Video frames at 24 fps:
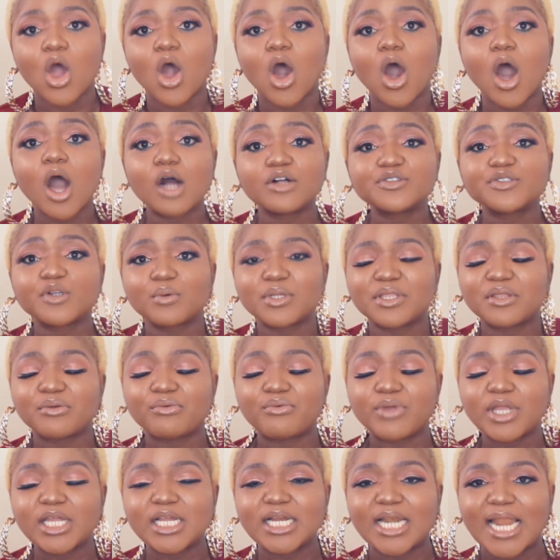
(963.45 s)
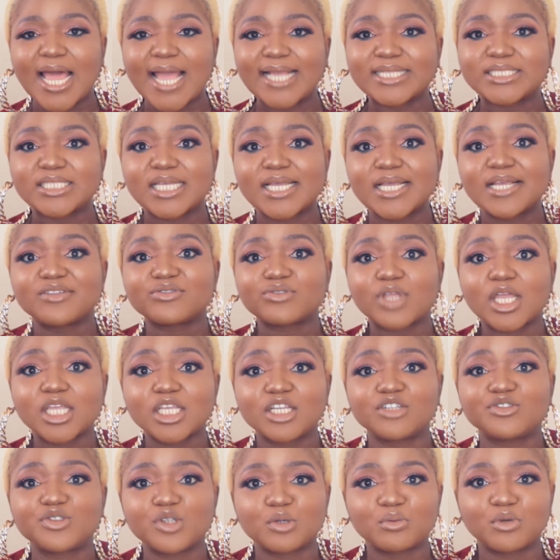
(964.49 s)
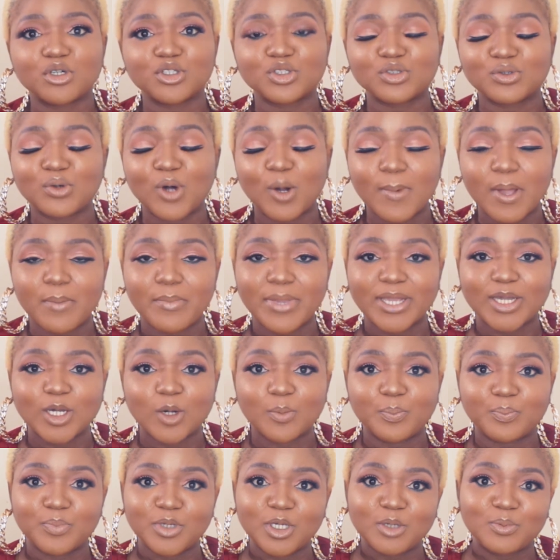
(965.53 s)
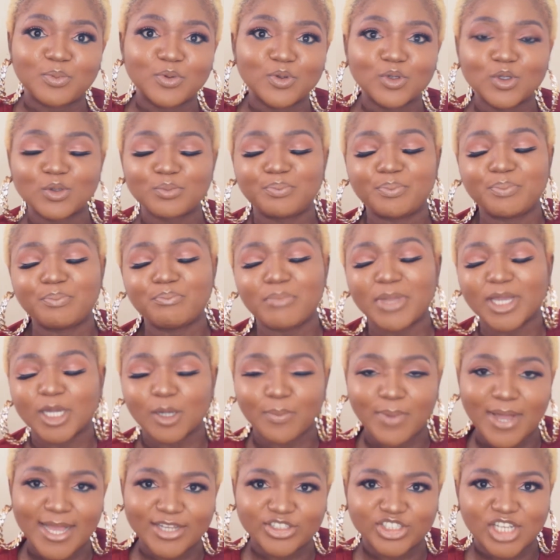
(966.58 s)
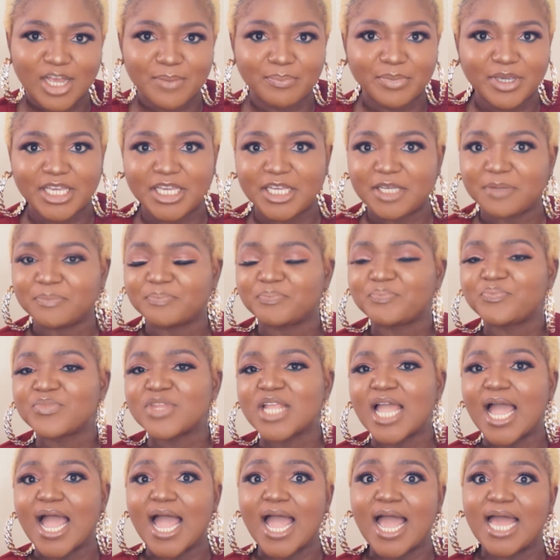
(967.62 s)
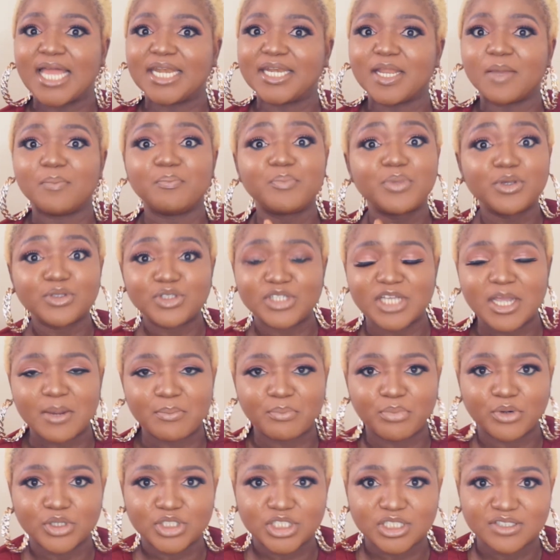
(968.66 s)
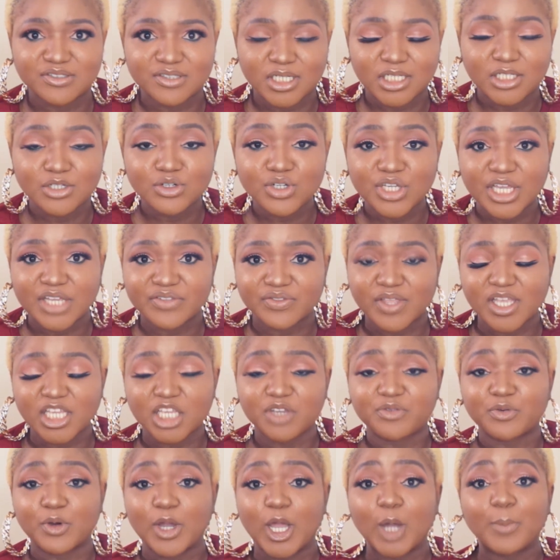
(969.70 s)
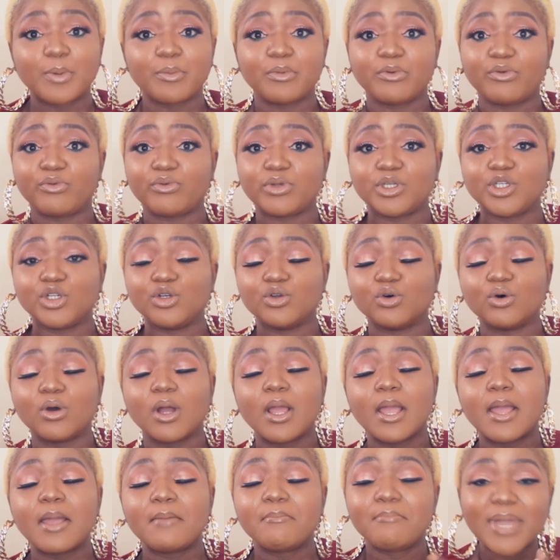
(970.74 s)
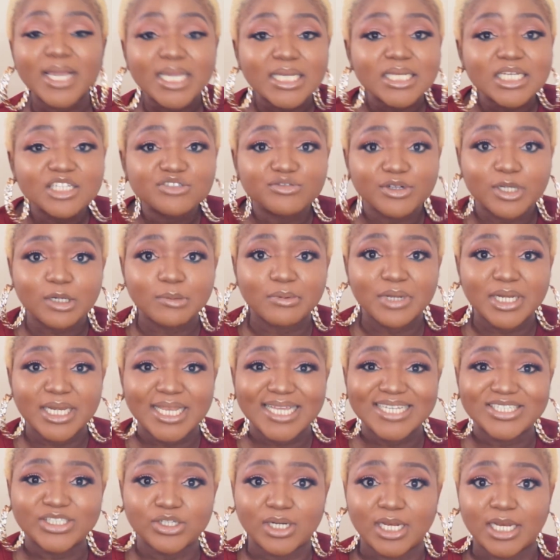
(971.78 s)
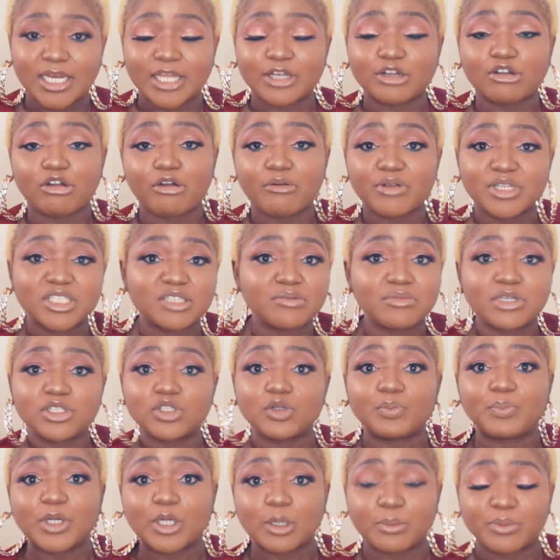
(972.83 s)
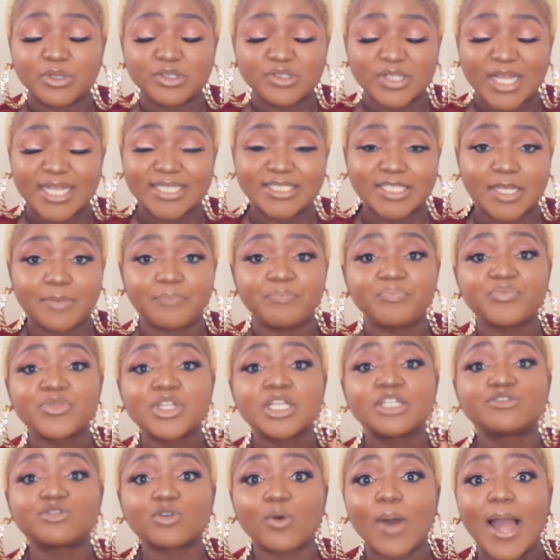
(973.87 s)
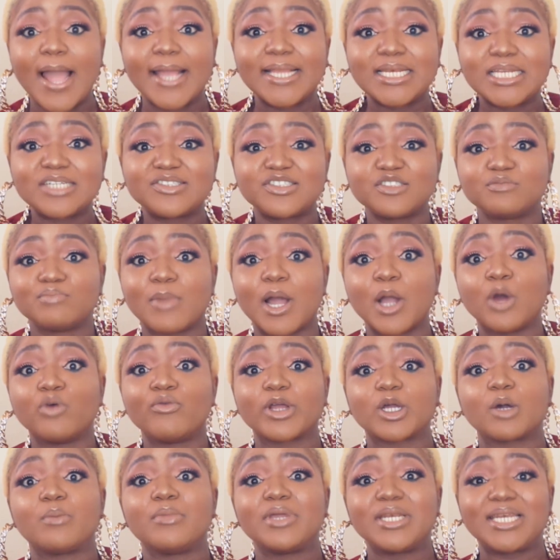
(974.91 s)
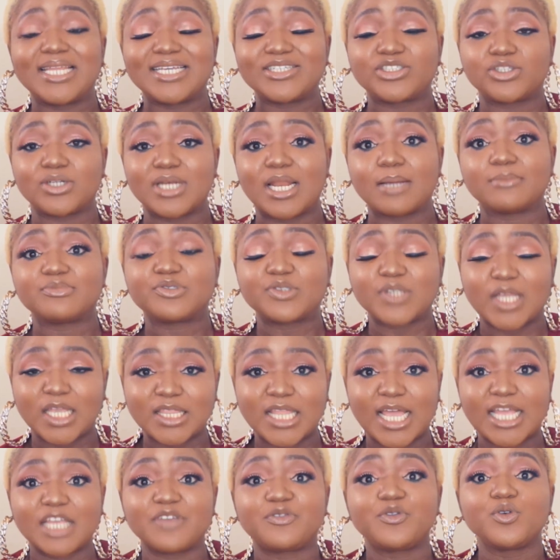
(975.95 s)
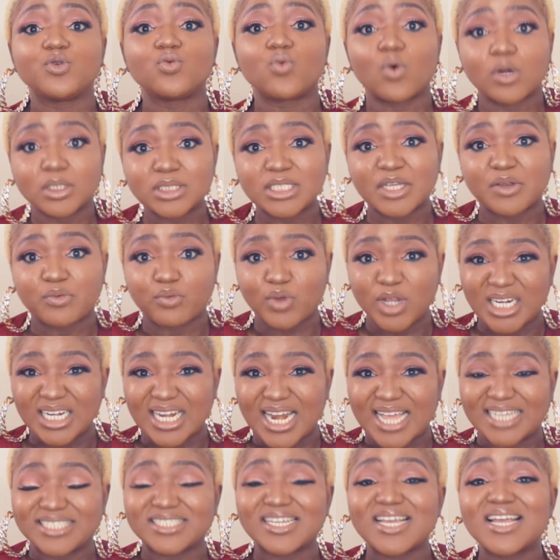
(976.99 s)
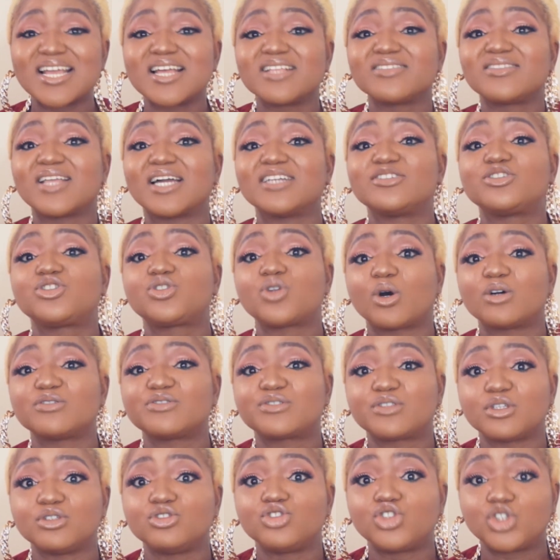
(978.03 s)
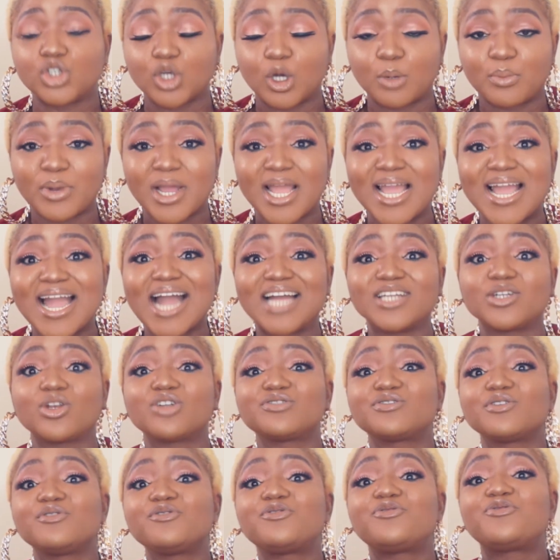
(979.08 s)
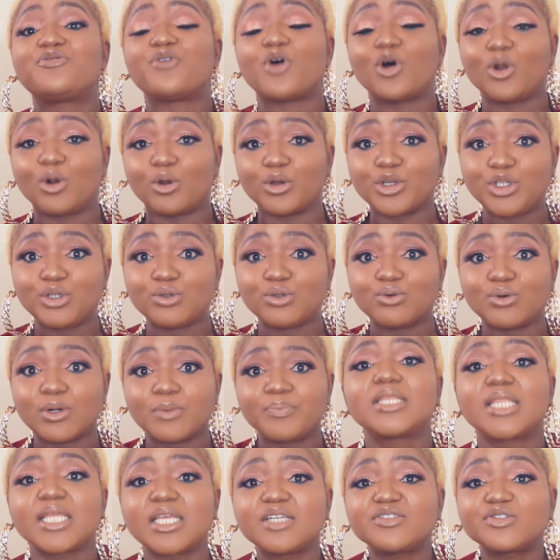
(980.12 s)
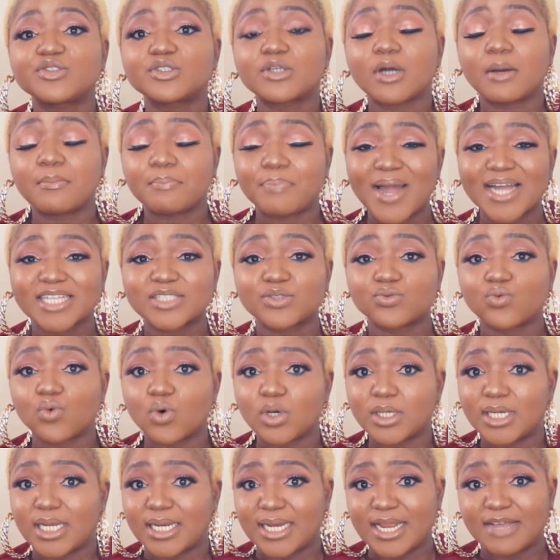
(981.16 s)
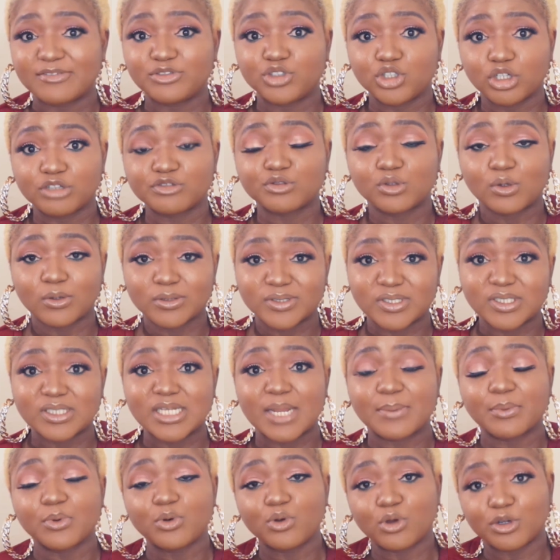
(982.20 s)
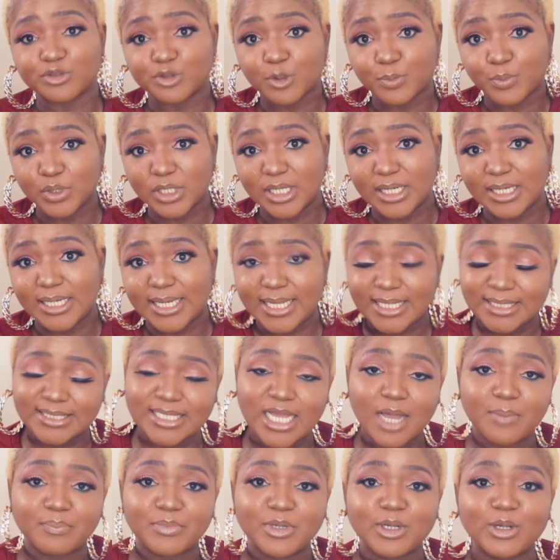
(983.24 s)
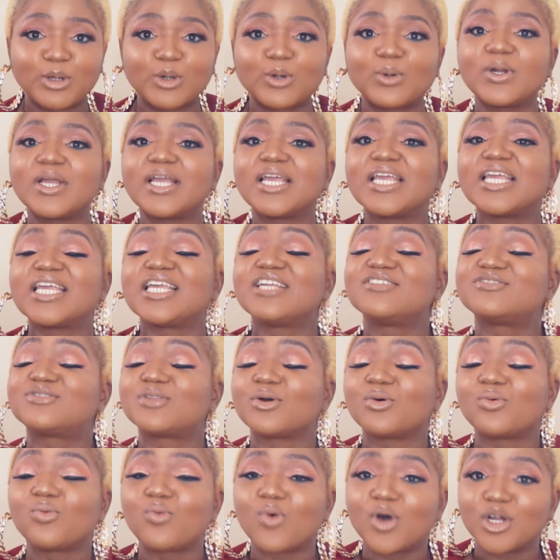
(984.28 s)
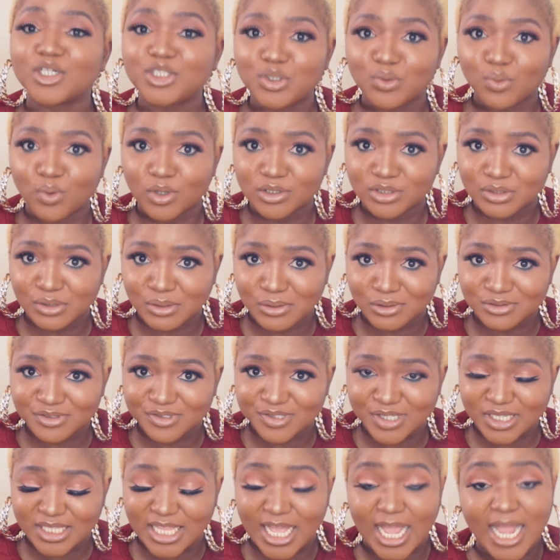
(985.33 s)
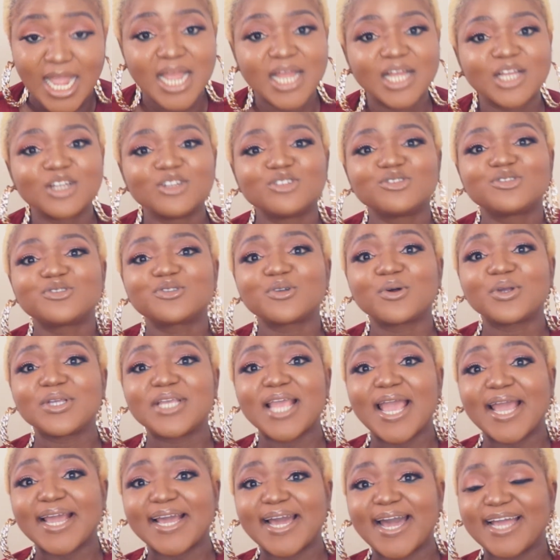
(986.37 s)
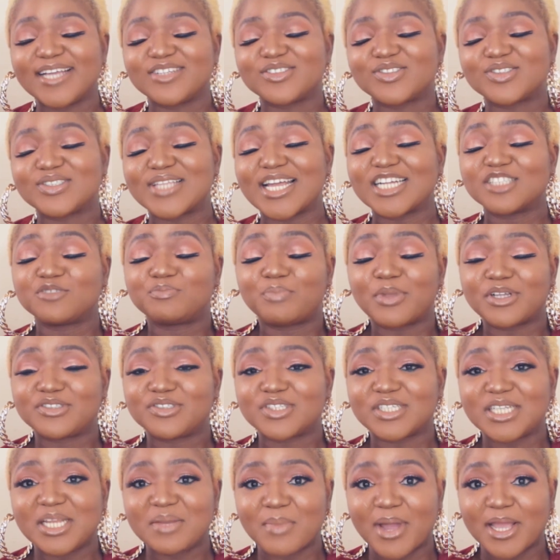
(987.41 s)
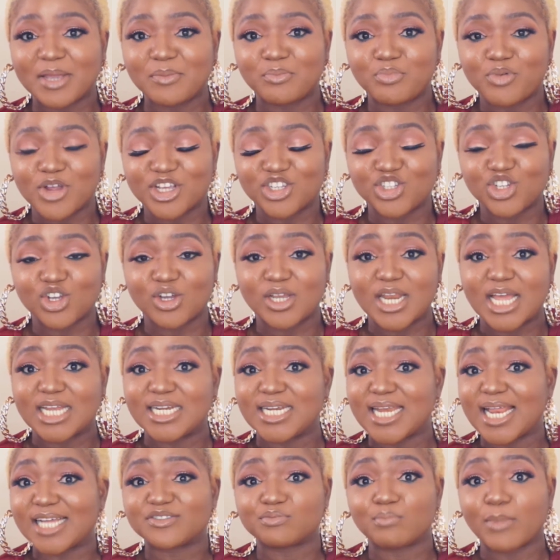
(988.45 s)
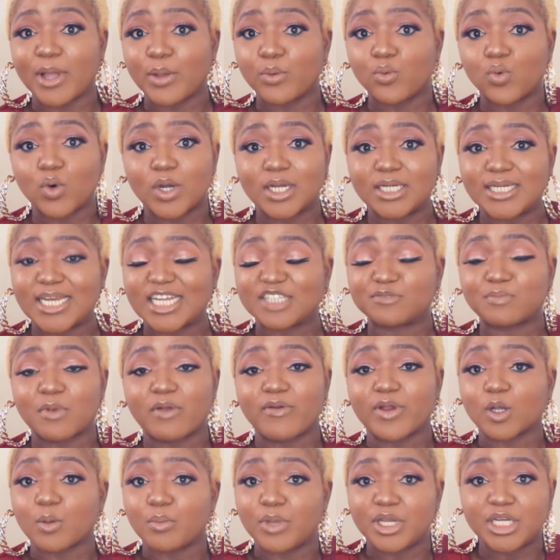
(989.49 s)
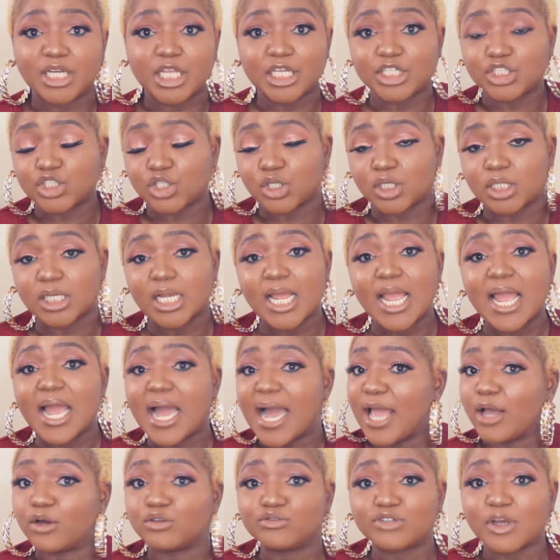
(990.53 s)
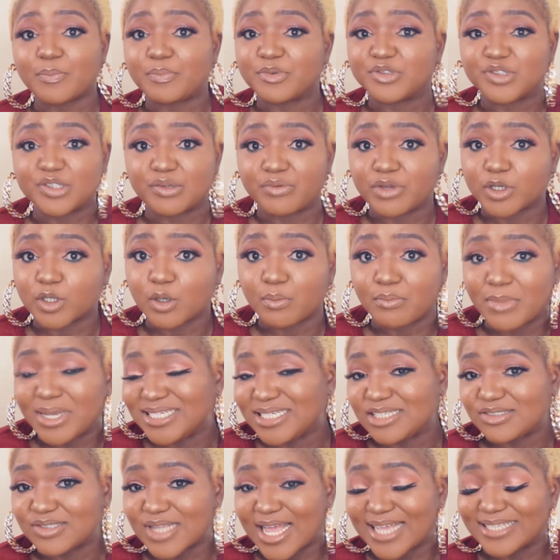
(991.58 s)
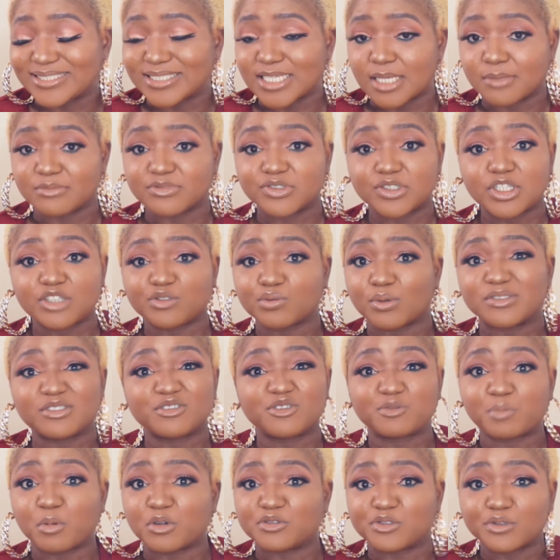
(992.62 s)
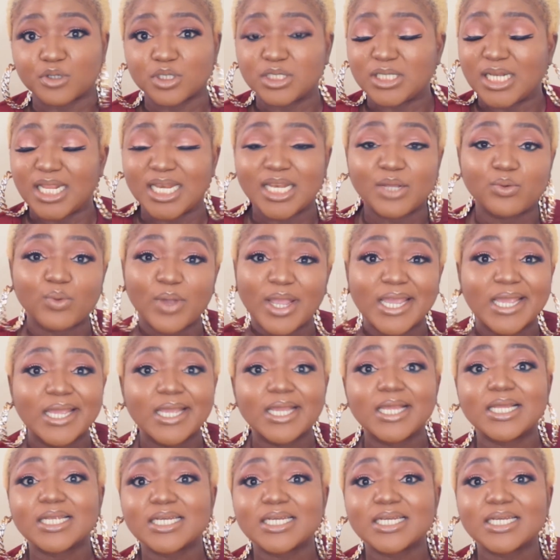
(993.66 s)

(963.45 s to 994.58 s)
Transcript: Also with the Ringlight, thank you so much to all my makeup people, Makeup by Ashabi, and then Beauty and Brushes in the UK. Thank you for helping me, you know, making this recommendation and encouraging me to pick up this item. So this is my own recommendation. I'm saying that if you want a ring light that does the job and doesn't fall on you, this compact one that I've just gotten, I'm going to also put the link down below, is the one you want to consider. So yeah guys, that's basically my impression, and that's my word, that's my recommendation. I 100% recommend these items. This wasn't sponsored in any way.